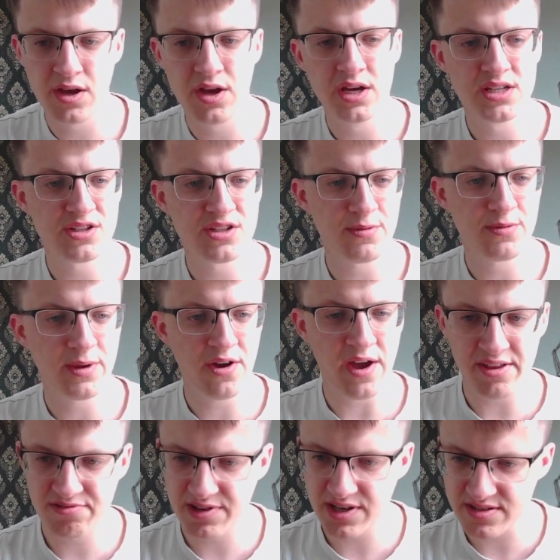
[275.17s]
So we go
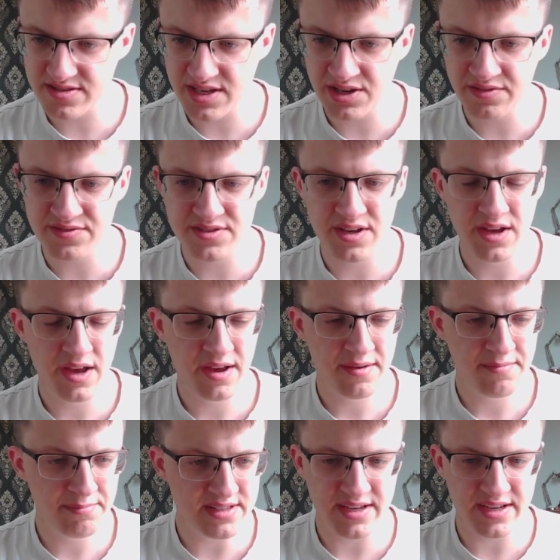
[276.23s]
a3 ourselves,
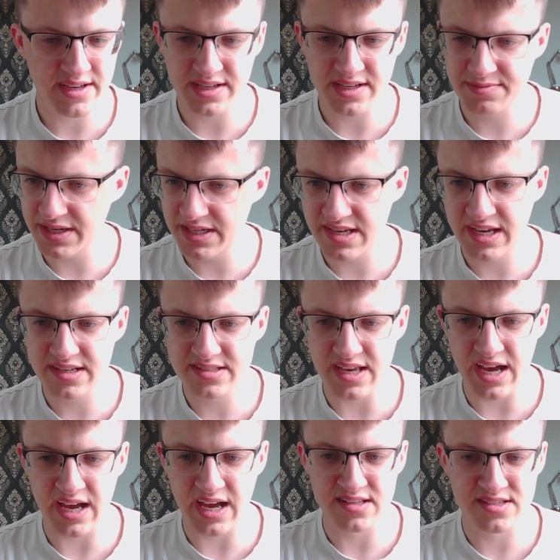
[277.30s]
b takes,
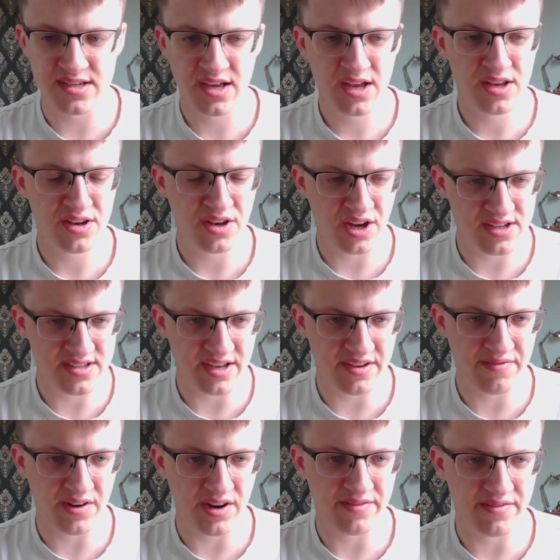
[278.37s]
and knight
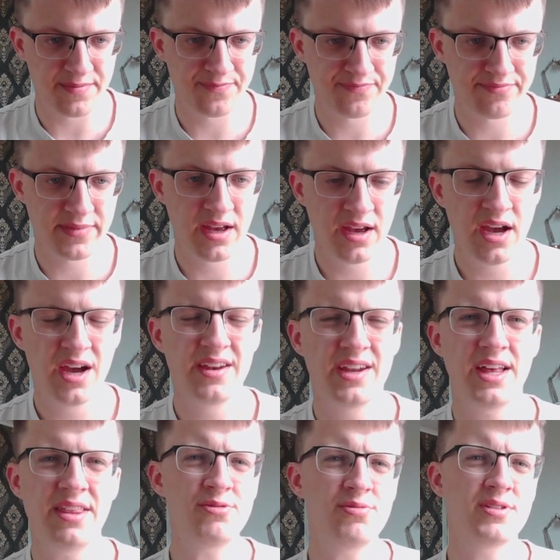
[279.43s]
a5.
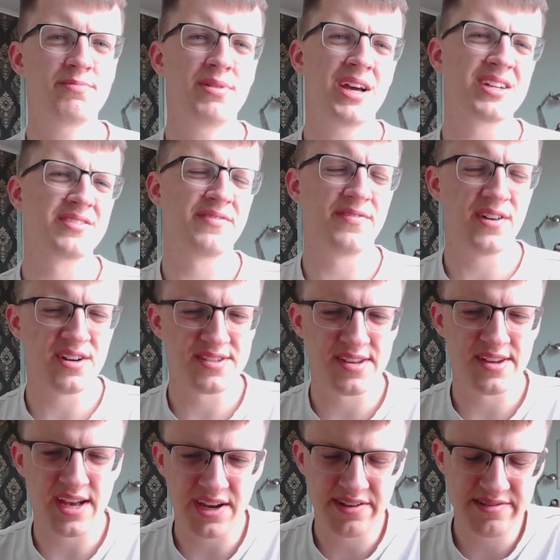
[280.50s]
Now this was black's first
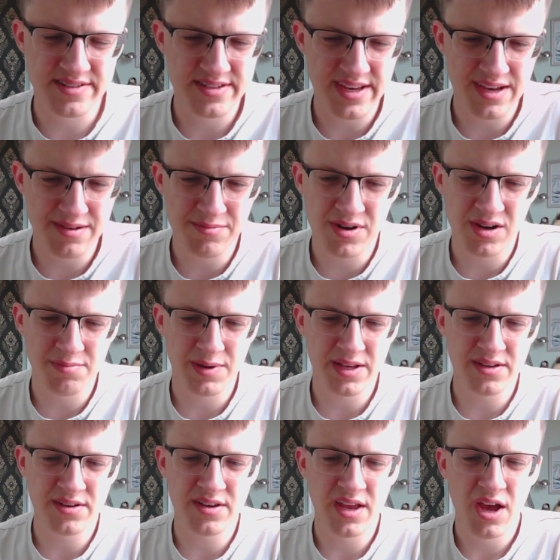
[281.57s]
inaccuracy in my
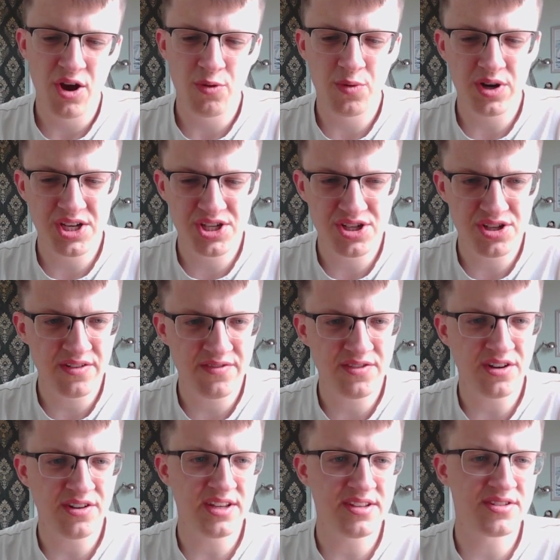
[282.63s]
opinion. What he should have
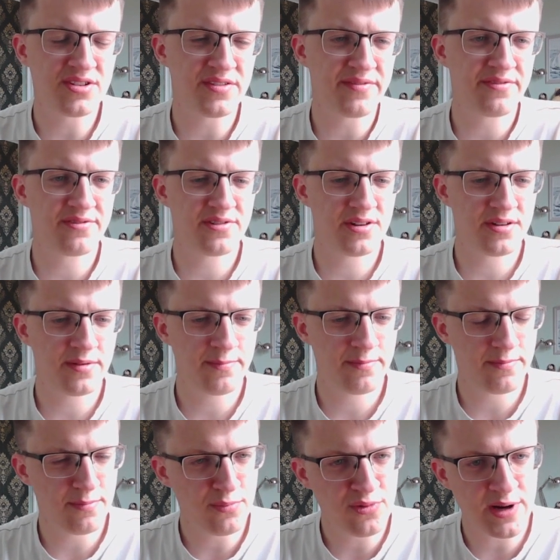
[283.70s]
done is gone for
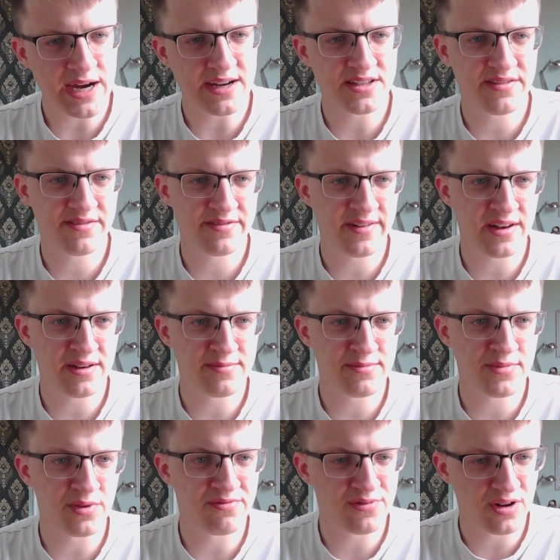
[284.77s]
more active development
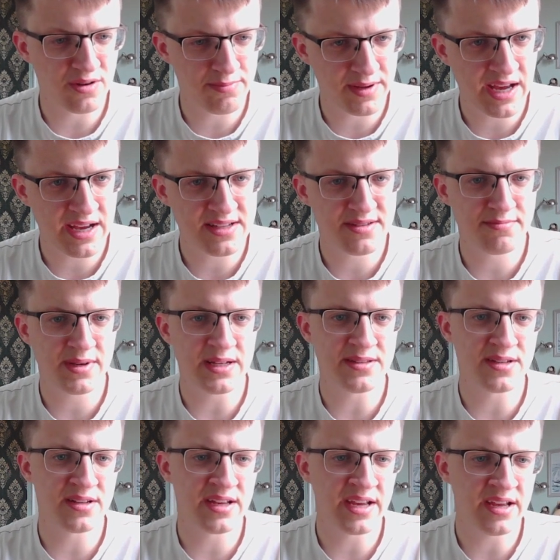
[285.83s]
with rook b8
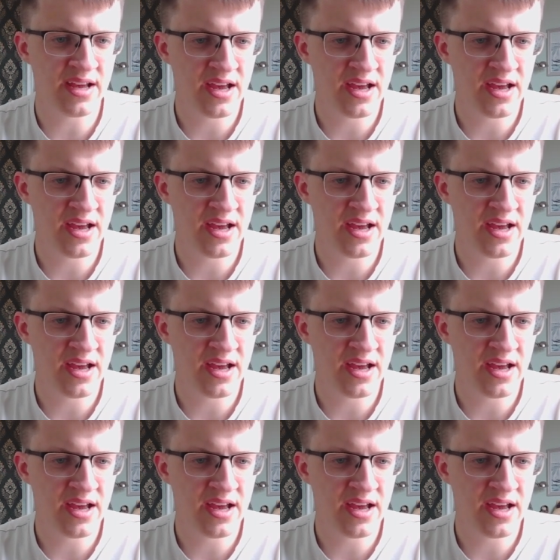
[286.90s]
immediately,